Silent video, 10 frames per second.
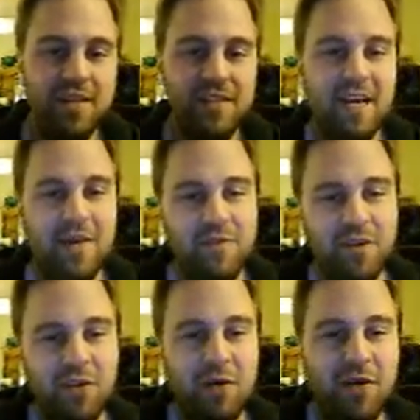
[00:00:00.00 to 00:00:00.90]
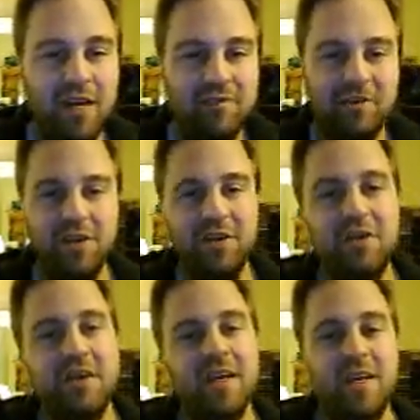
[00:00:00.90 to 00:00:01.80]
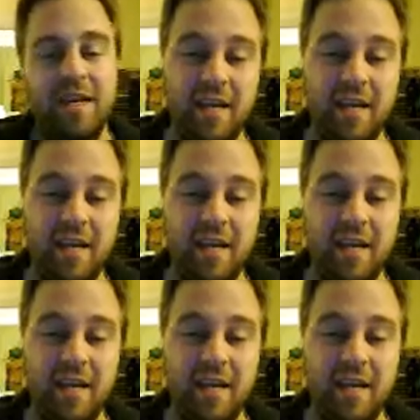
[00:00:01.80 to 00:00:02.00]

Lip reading: the time they're low enough for you in